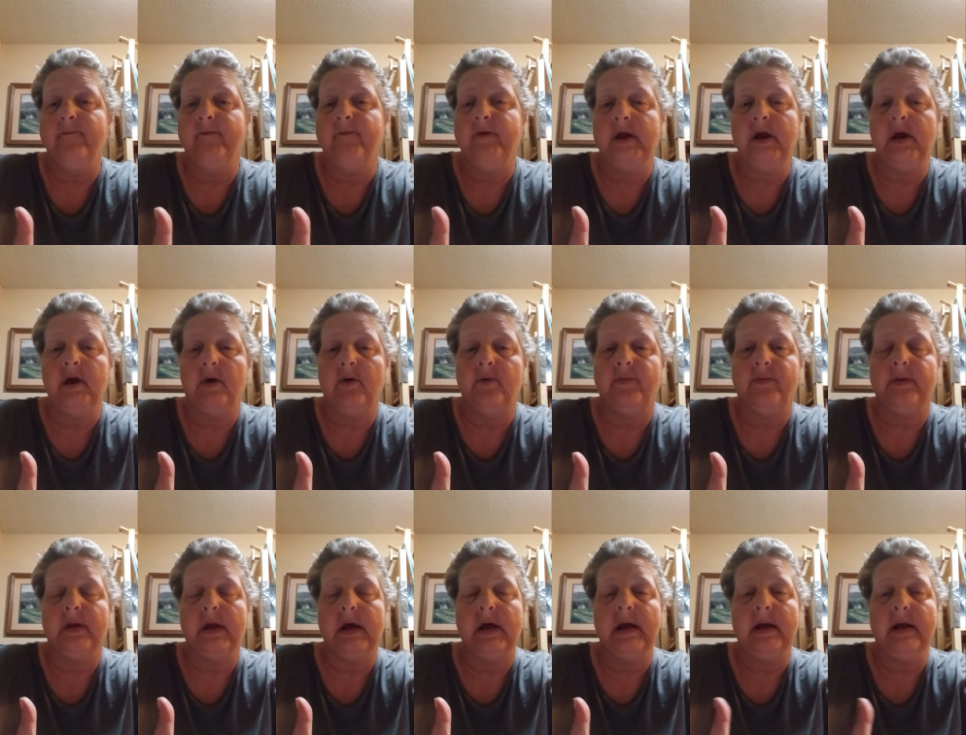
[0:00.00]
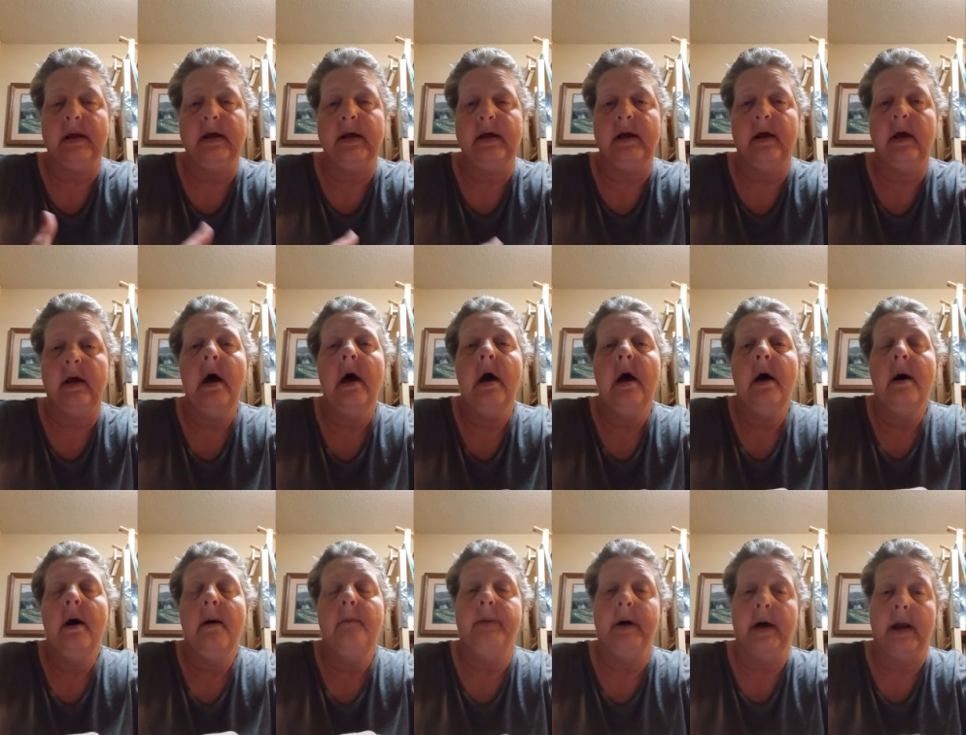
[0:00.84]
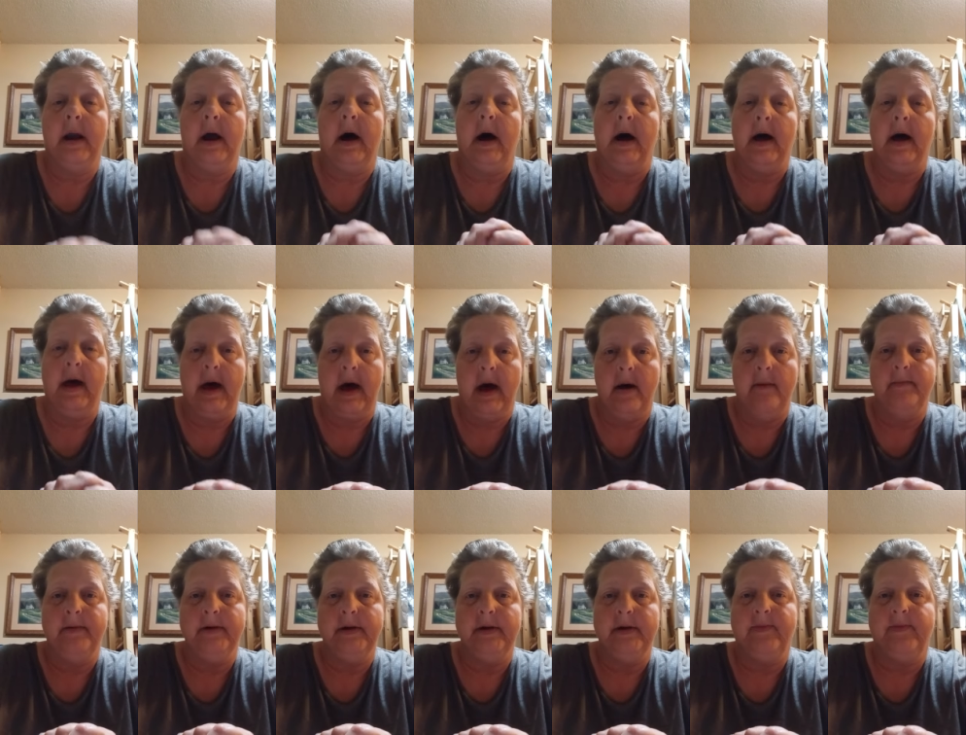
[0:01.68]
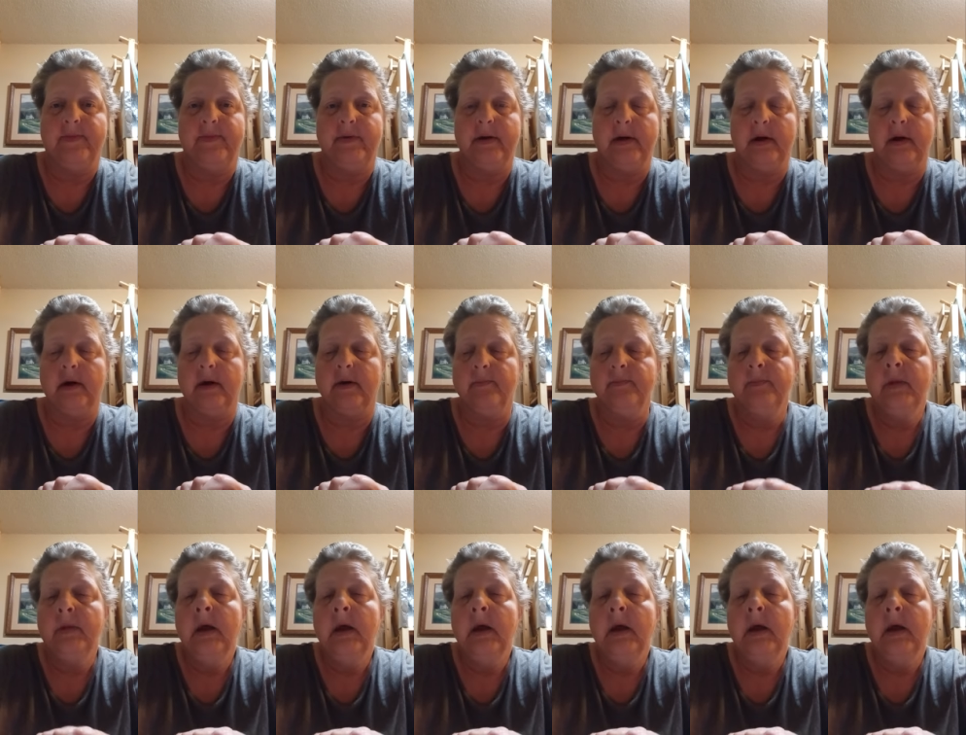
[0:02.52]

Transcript: videos lately, but I have been sick.